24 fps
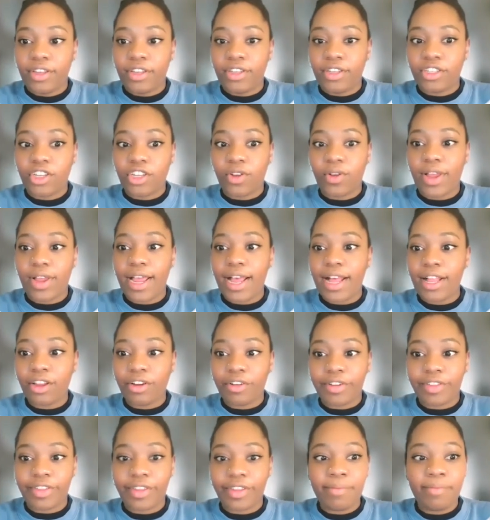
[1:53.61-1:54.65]
So
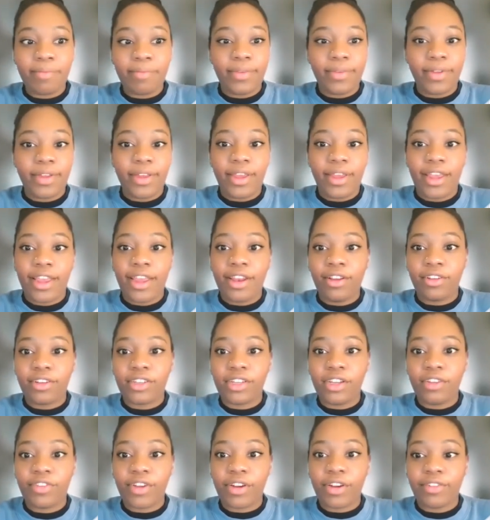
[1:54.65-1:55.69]
algorithm, and you'll
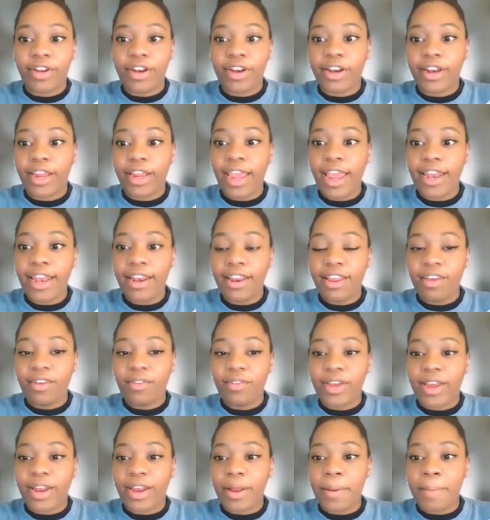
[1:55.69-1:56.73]
see if I run it again,
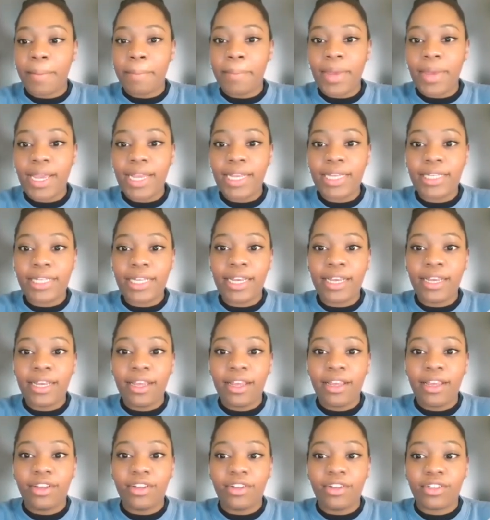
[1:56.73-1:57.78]
you get amazing.
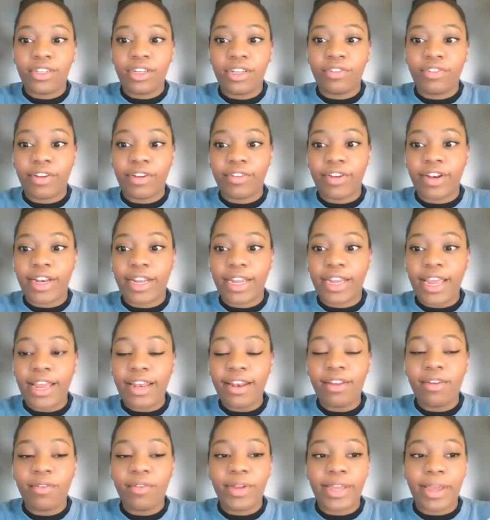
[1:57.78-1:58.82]
We'll see if I run it again,
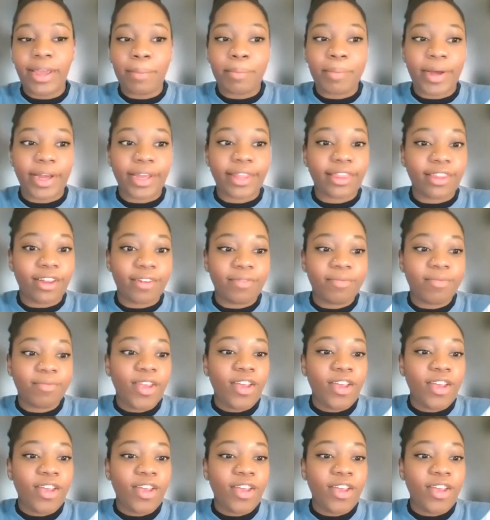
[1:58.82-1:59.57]
you get Python.